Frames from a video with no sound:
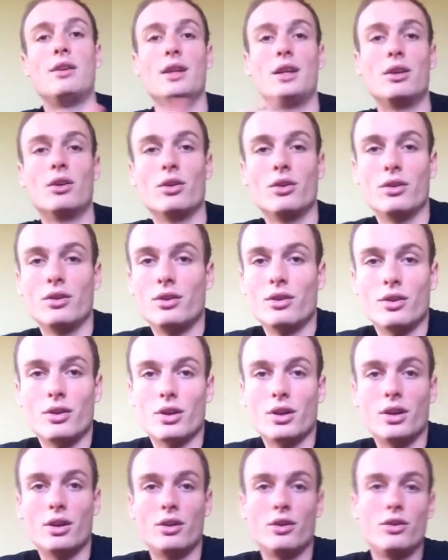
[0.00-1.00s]
And then on
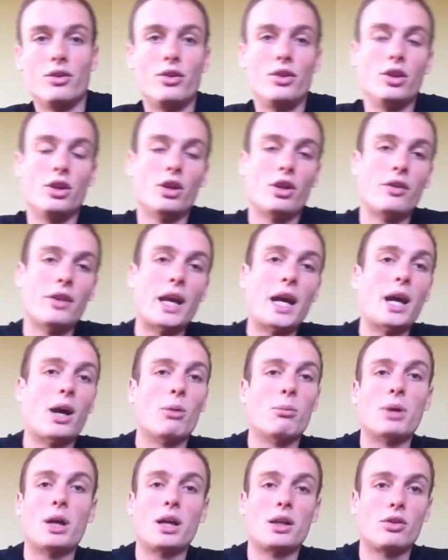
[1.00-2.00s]
the
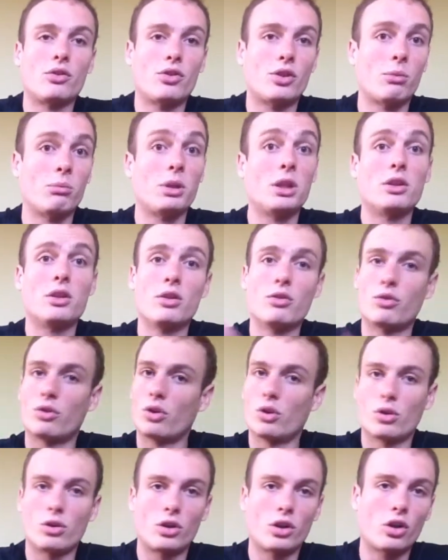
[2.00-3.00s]
hour mark, it's something
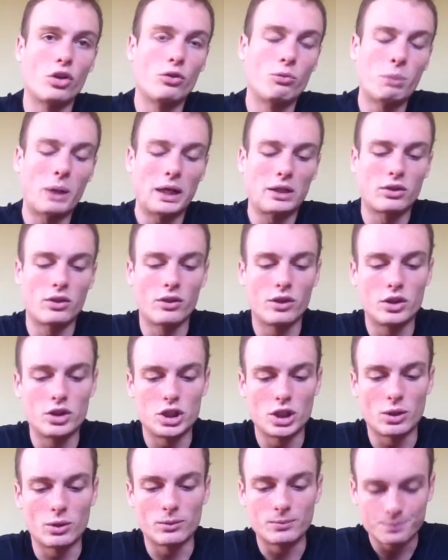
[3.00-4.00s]
different, or it goes back to the
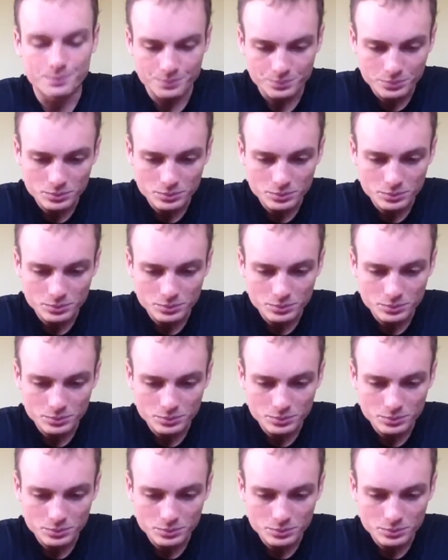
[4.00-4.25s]
gel.